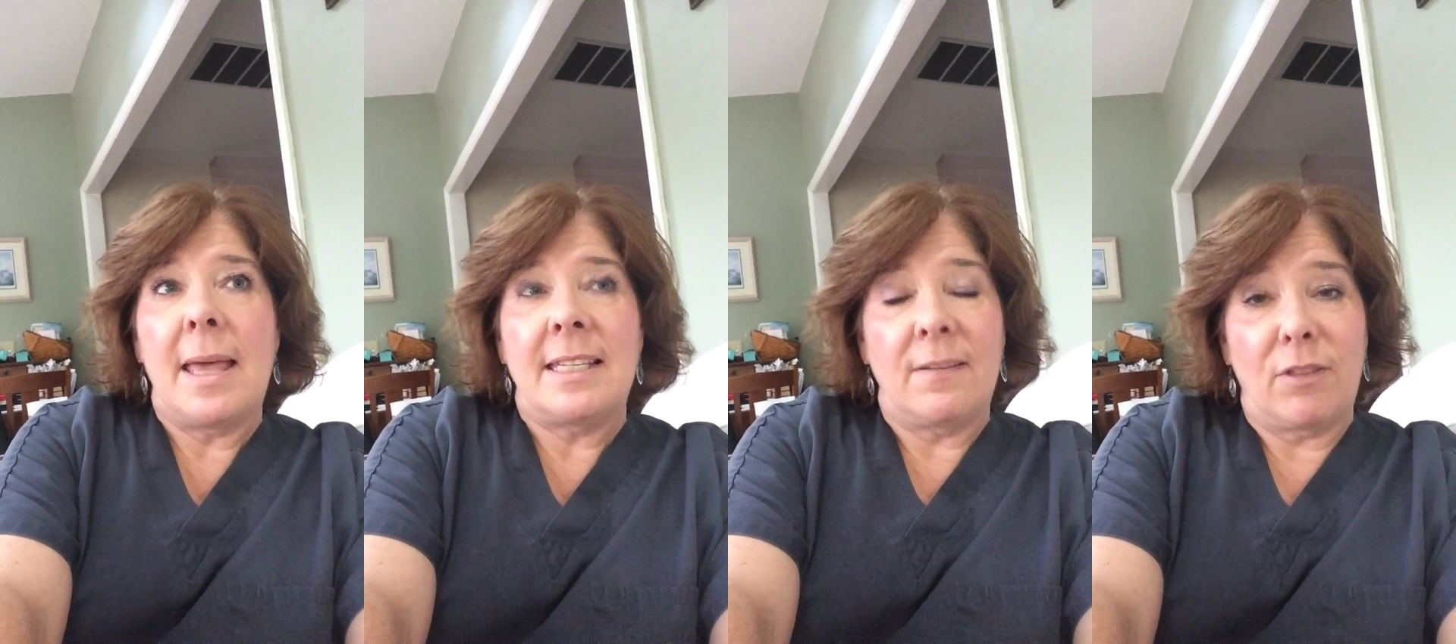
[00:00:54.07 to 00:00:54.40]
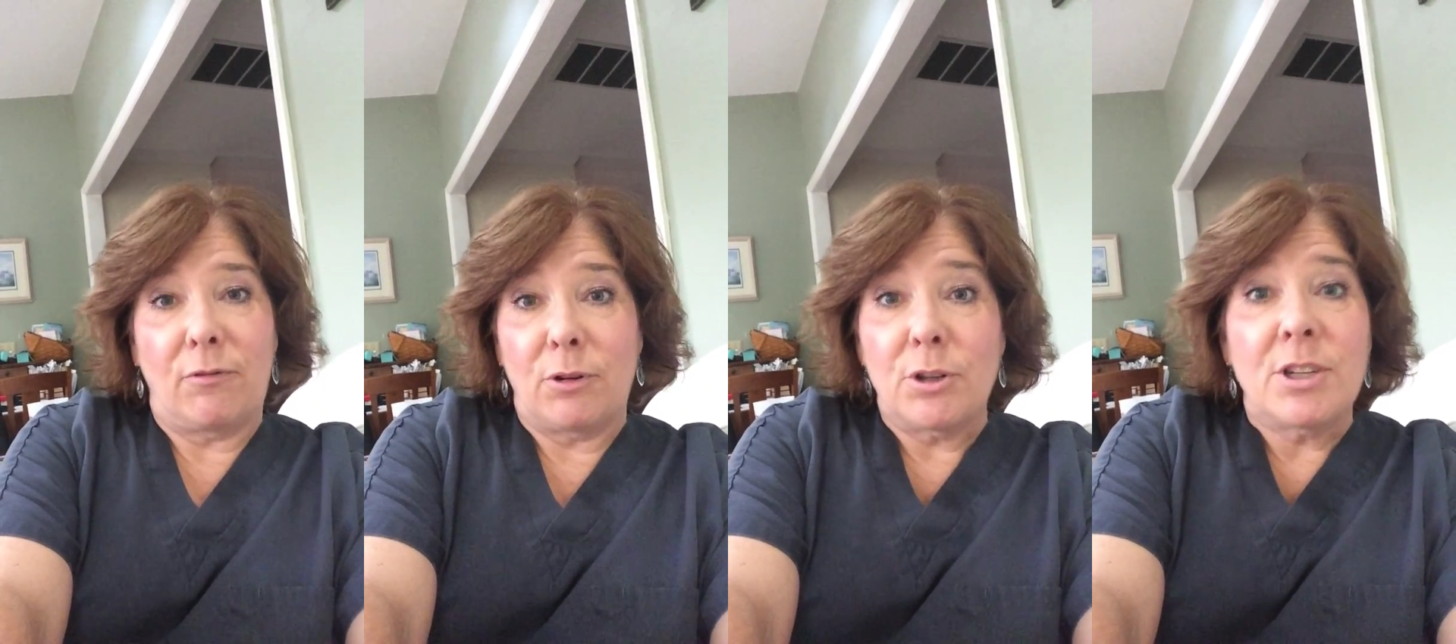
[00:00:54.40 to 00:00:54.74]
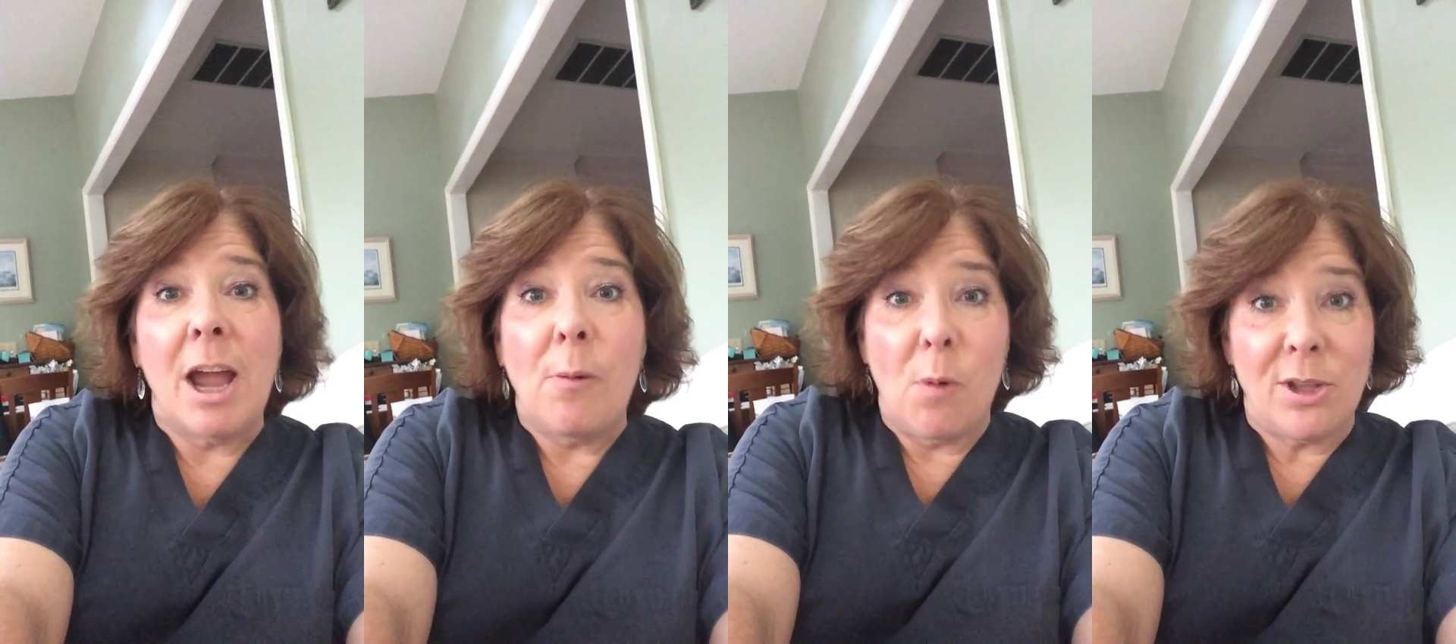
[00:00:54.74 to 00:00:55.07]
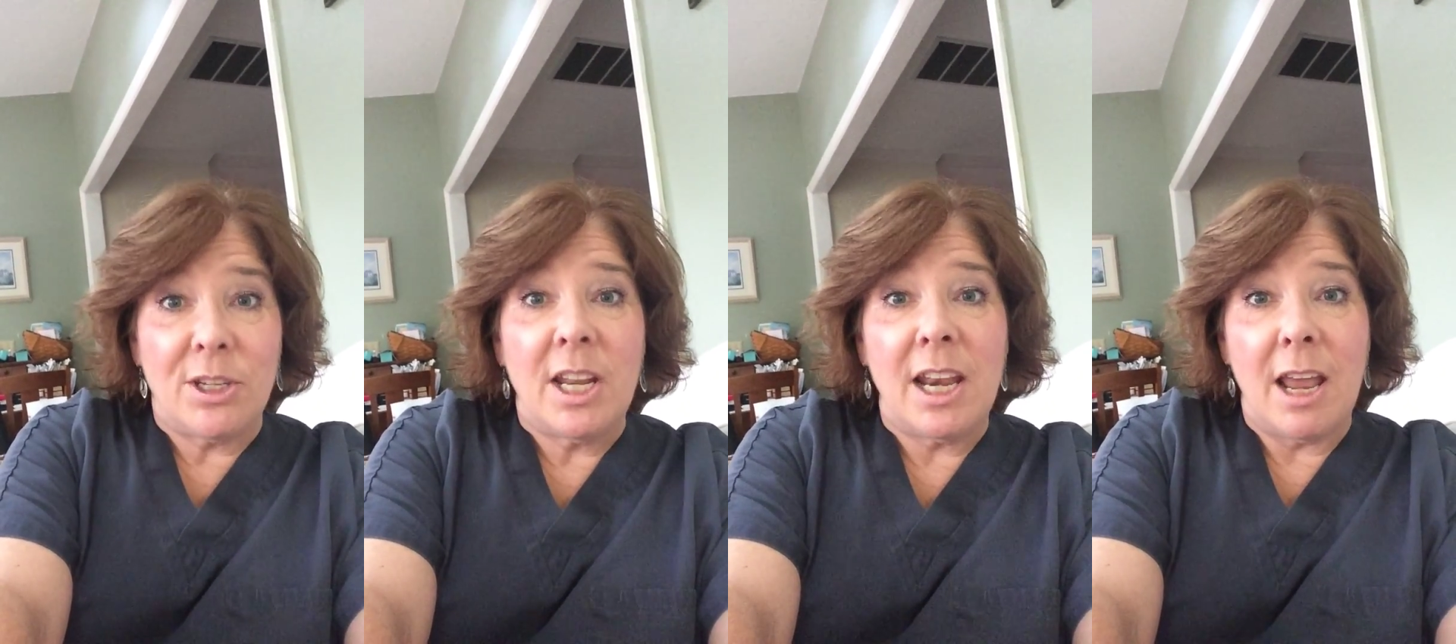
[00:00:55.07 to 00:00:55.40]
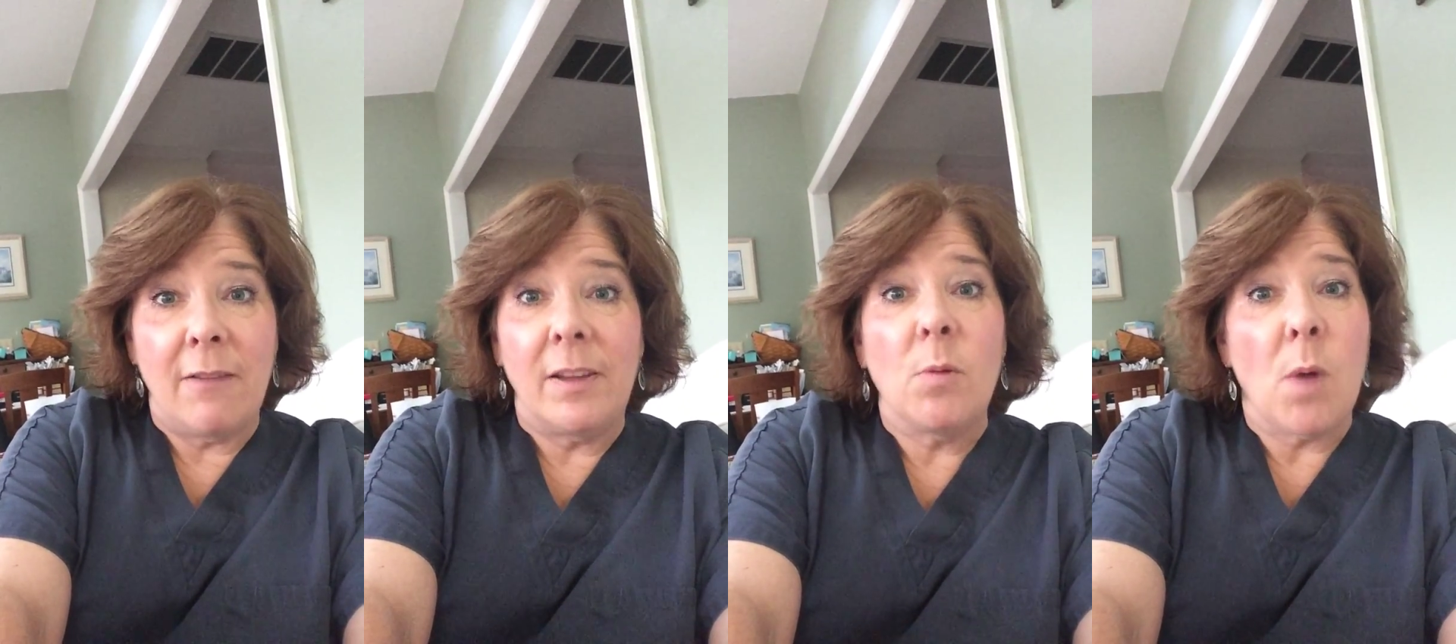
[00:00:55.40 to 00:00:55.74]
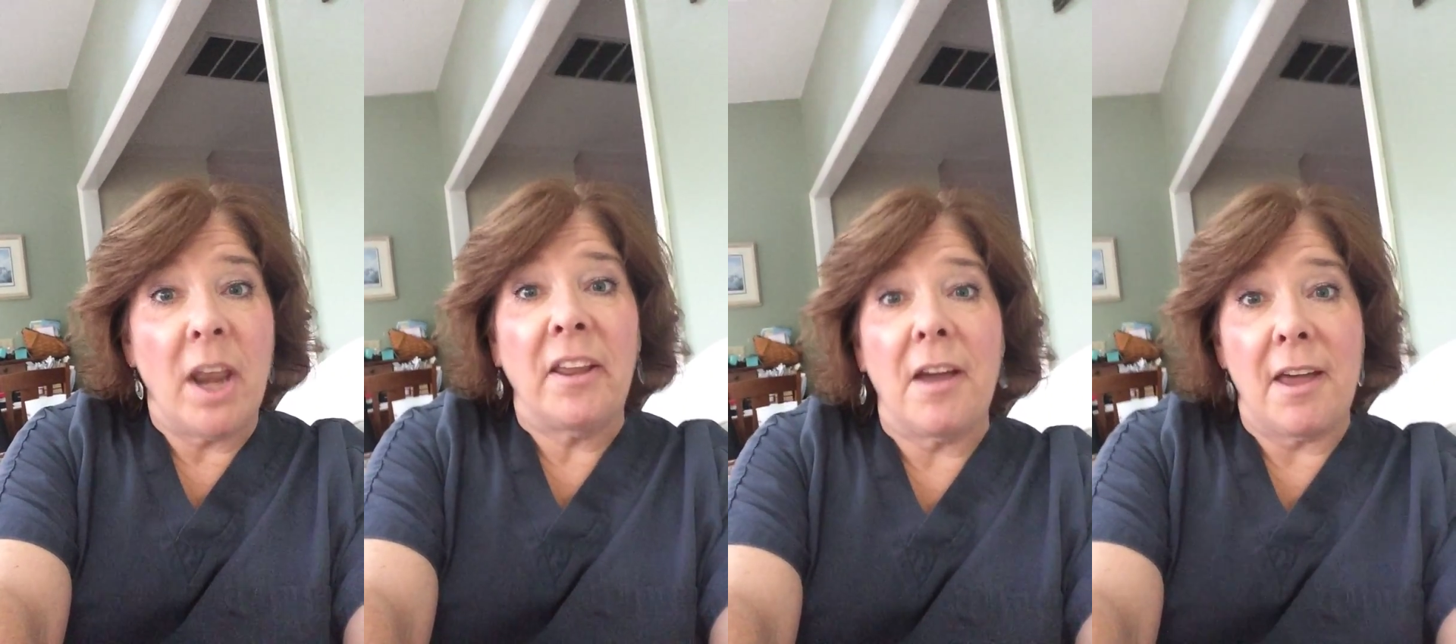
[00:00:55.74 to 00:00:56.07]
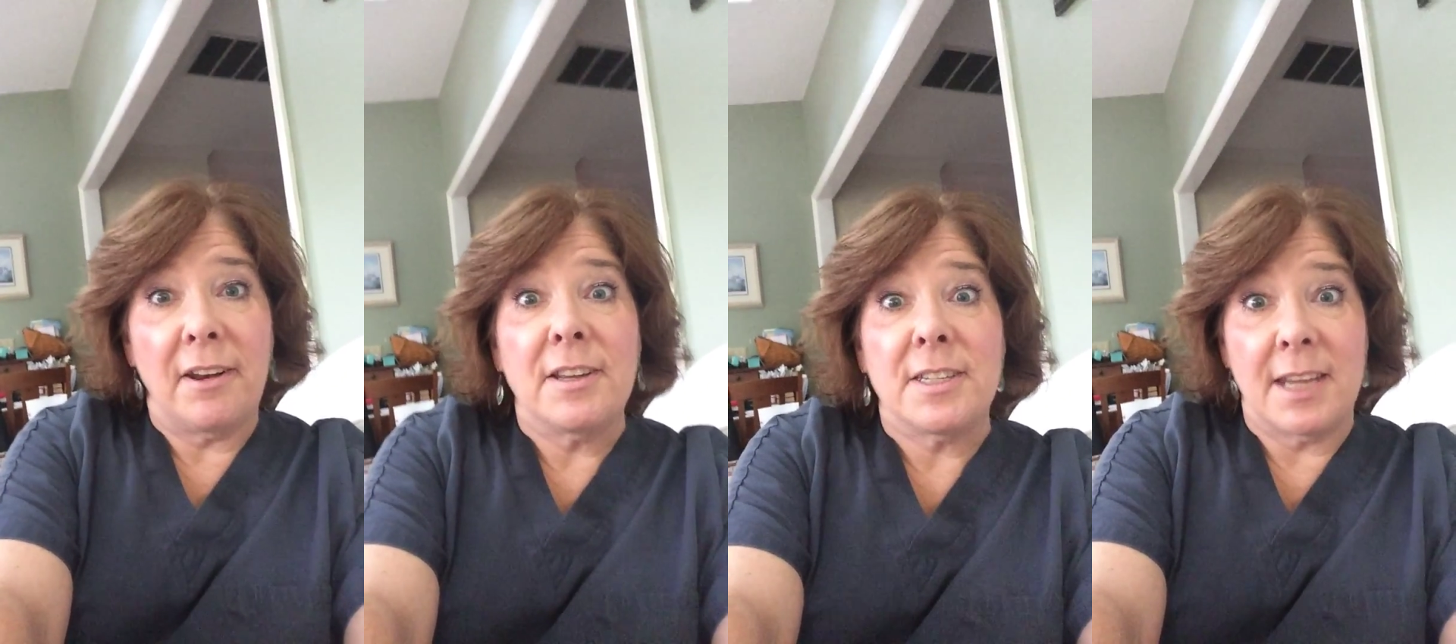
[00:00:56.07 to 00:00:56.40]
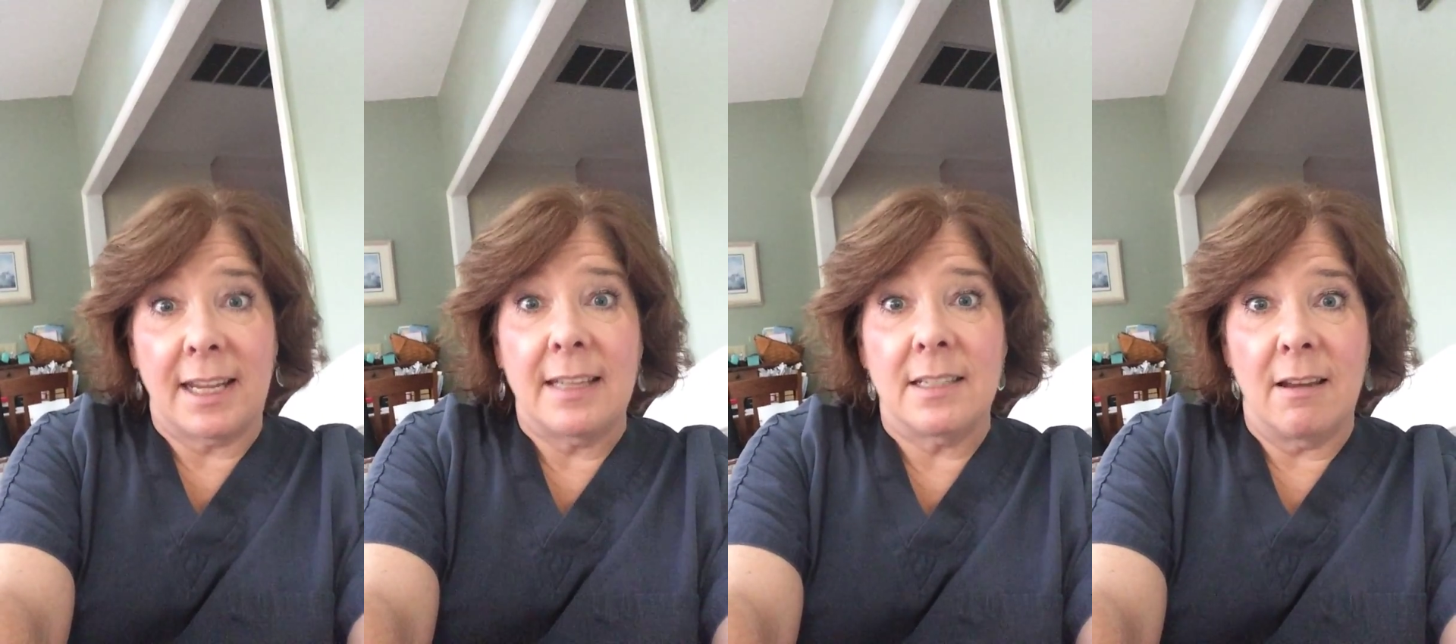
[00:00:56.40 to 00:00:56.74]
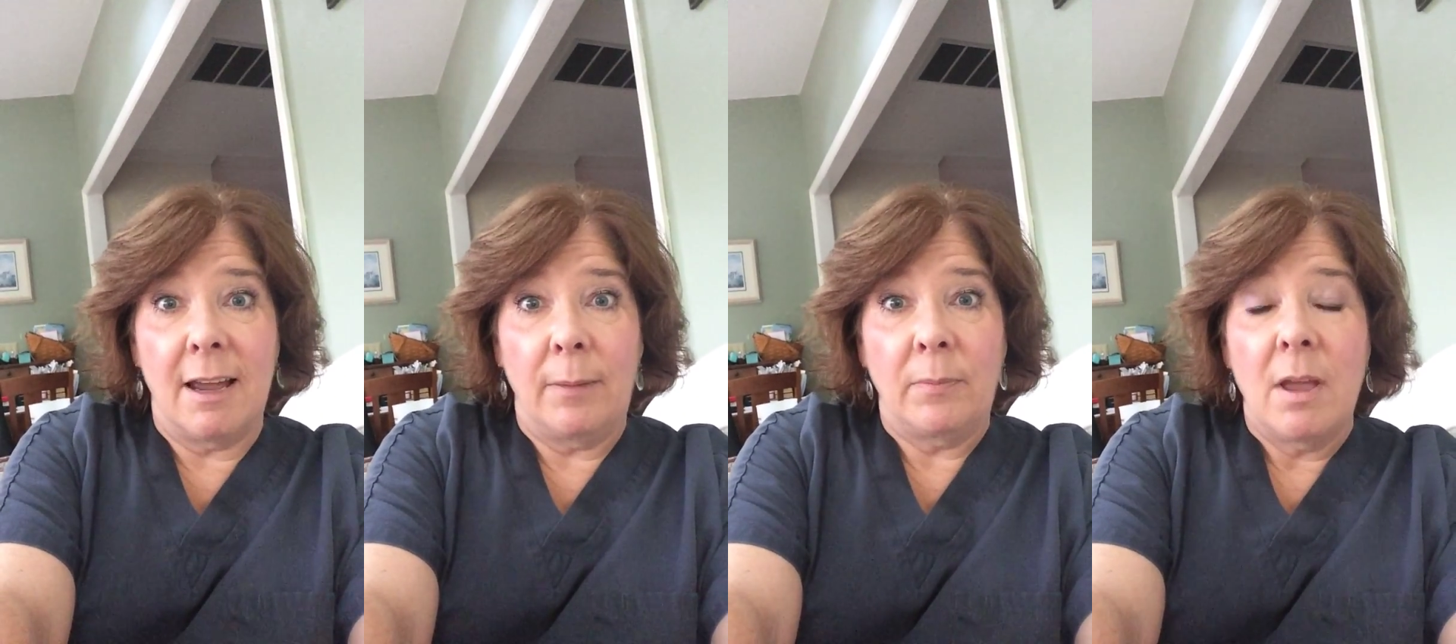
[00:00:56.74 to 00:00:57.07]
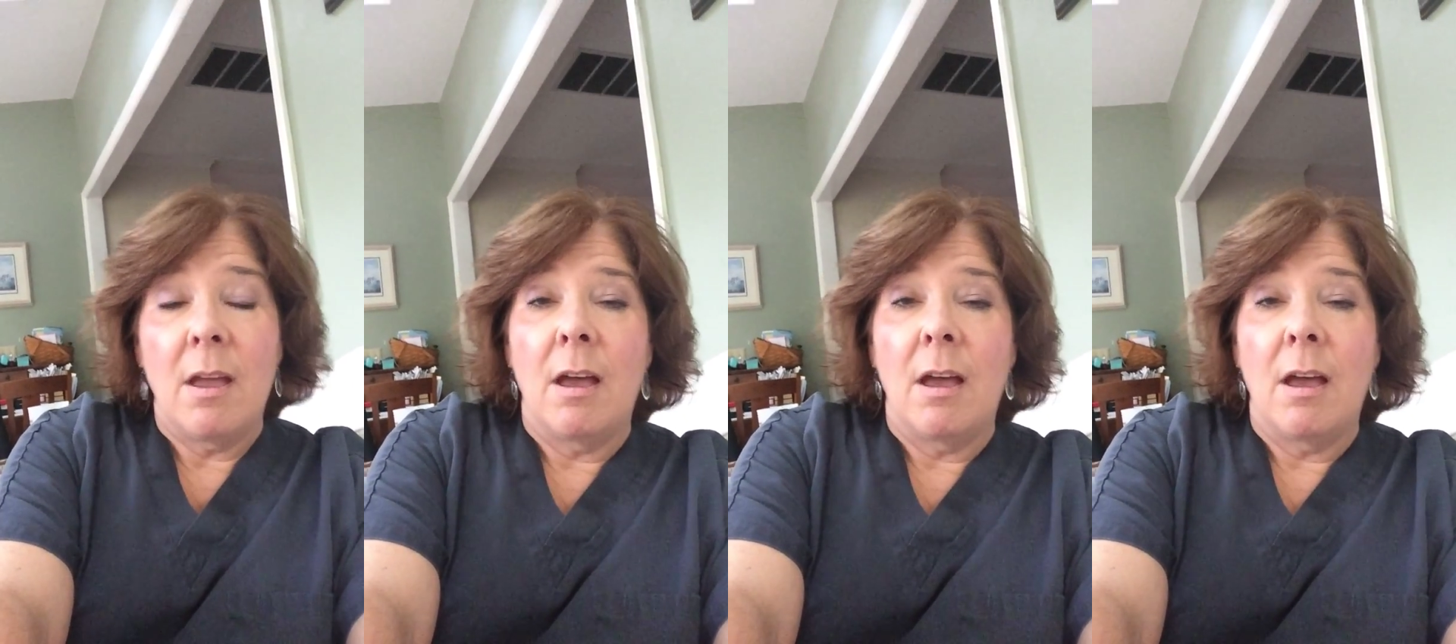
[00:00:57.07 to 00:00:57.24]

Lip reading: As if the first time wasn't enough, he went and got it a second time.